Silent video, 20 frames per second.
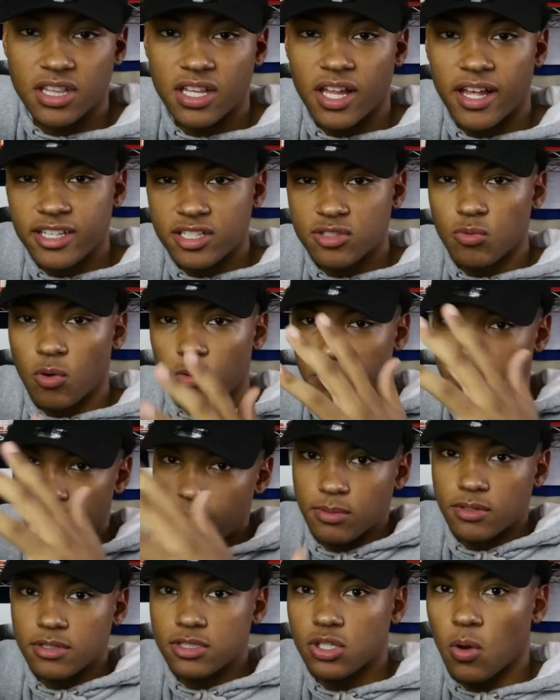the lens won't be
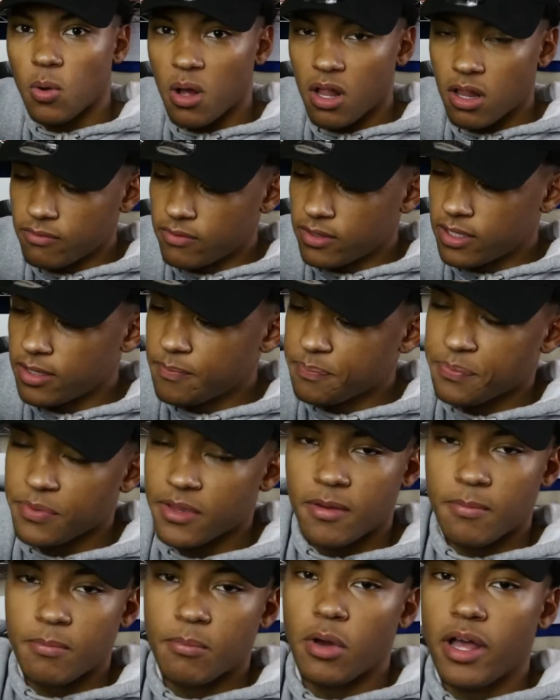able to show all of it.
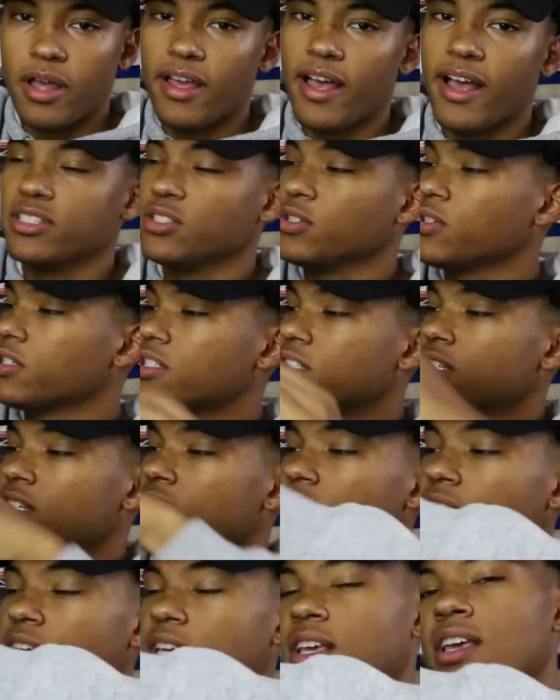But as you can
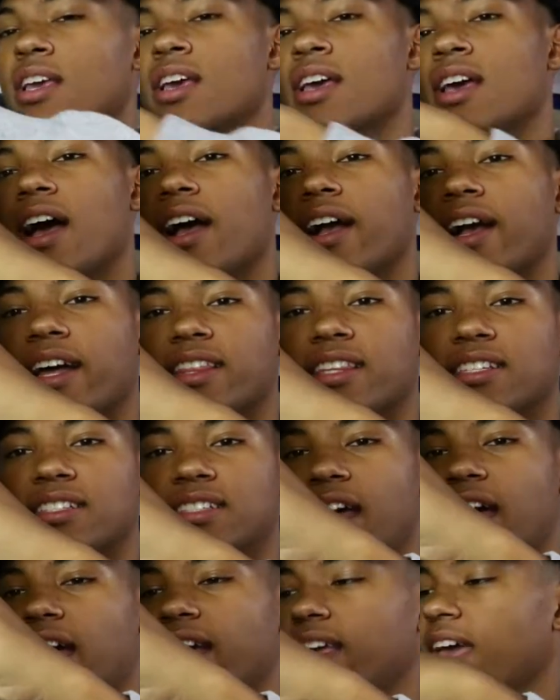see, I got this
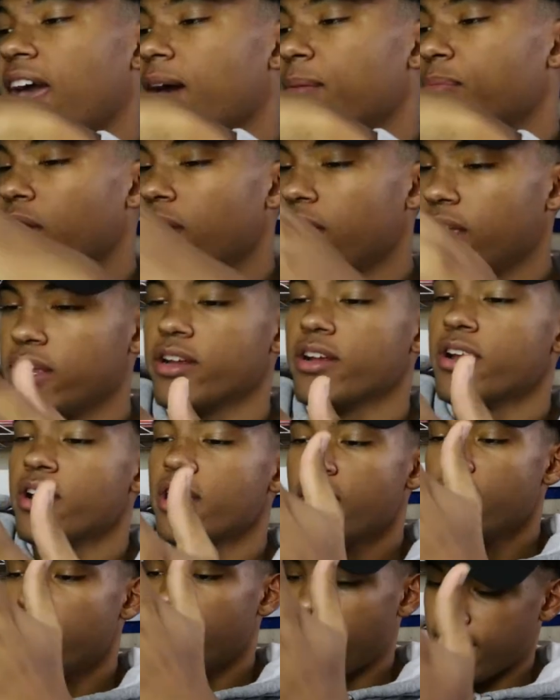dad cap right here.
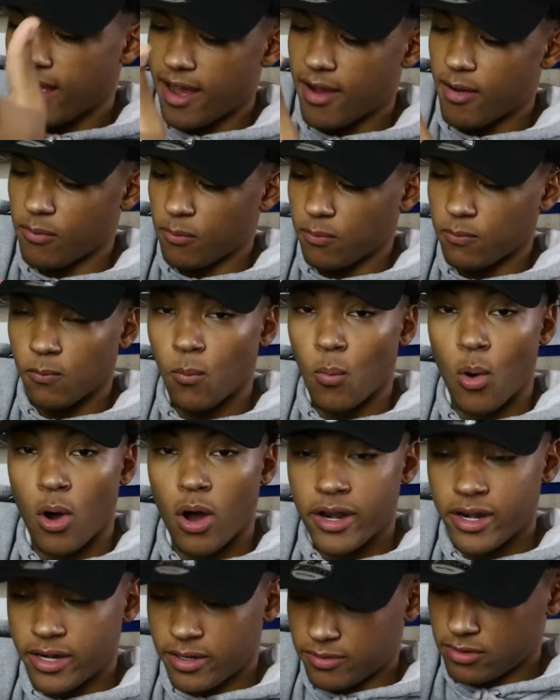And I got
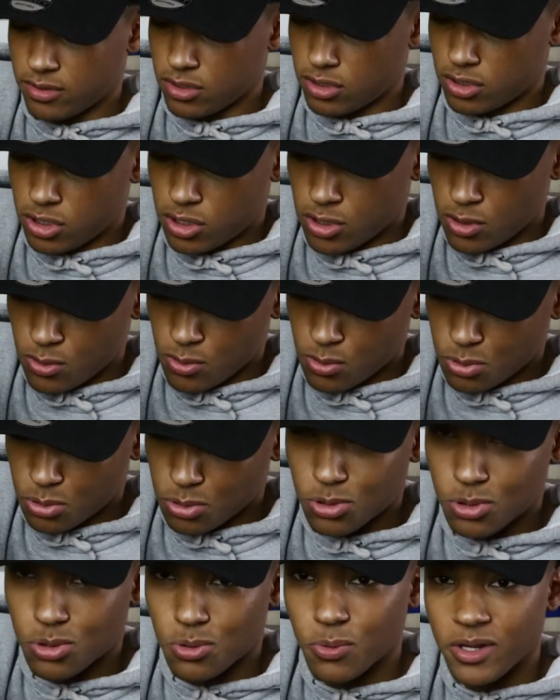one, two,
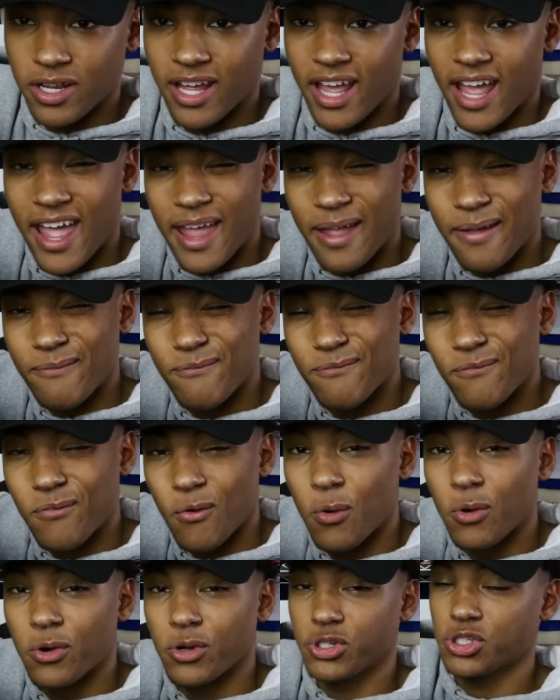three, and
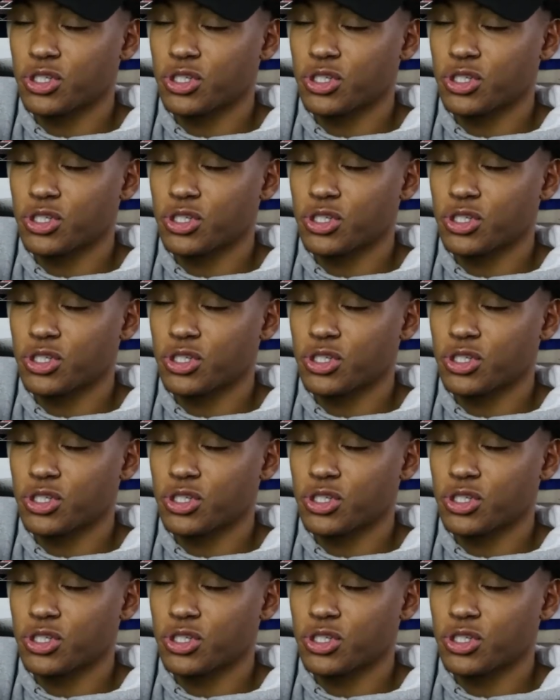four